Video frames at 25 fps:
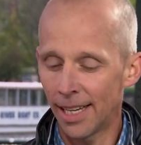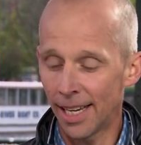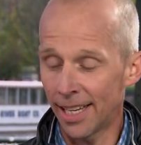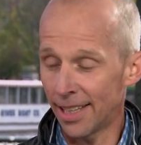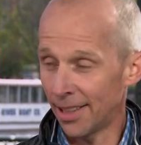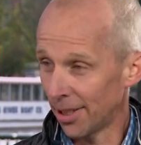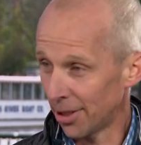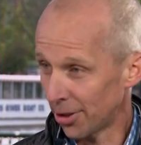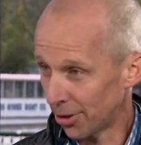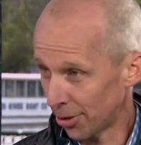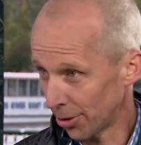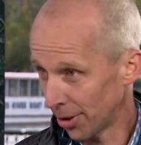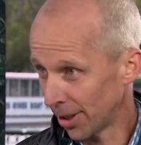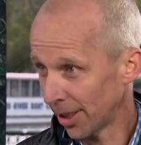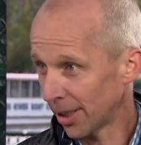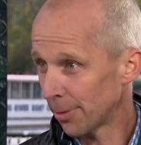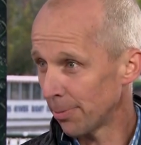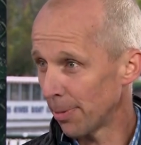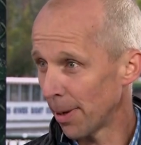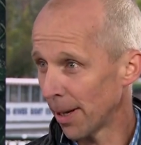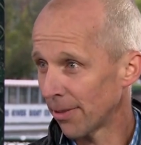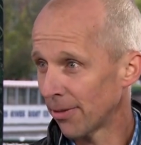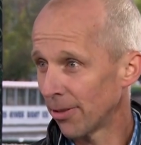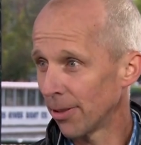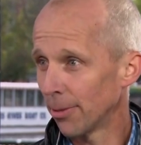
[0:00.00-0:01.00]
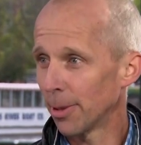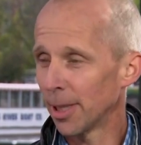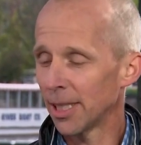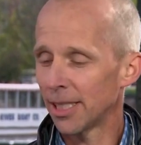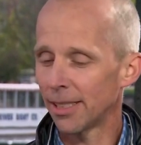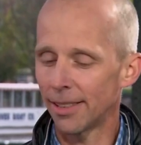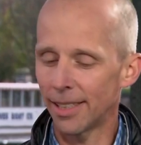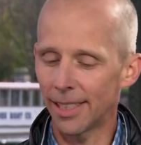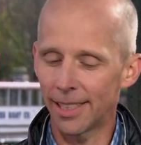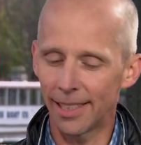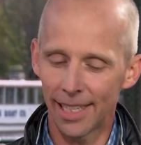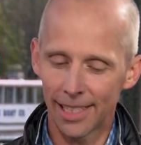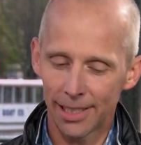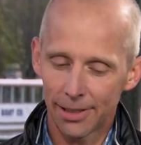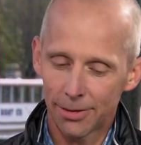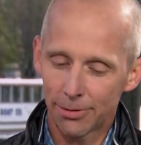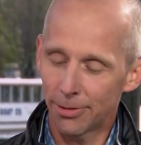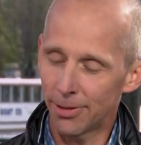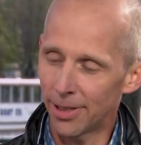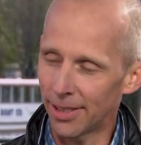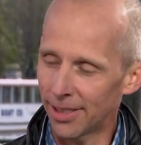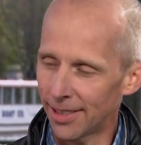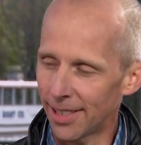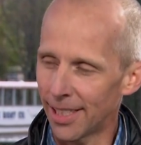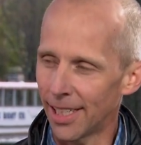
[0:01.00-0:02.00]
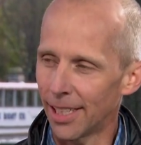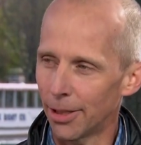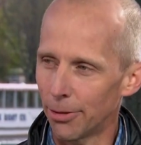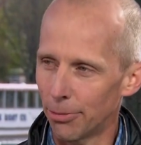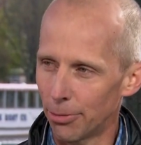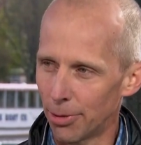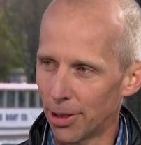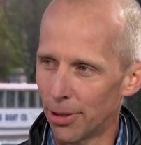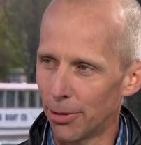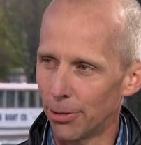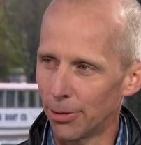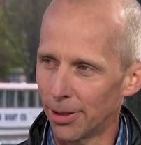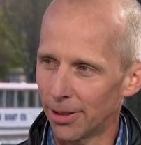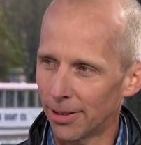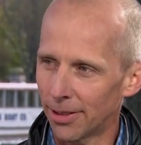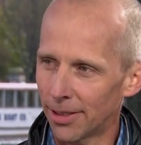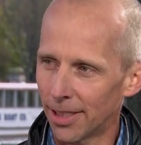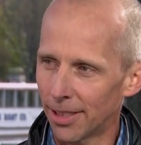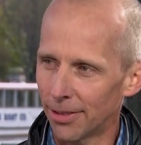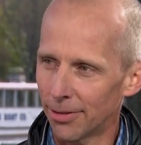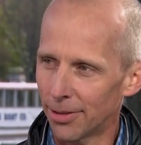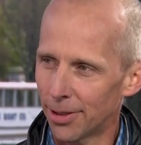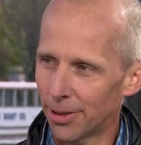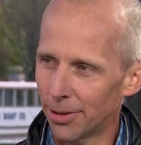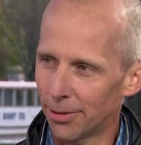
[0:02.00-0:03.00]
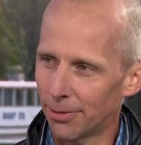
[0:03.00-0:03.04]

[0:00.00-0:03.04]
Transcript: and they should expect from us us, and that's the standard we hold ourselves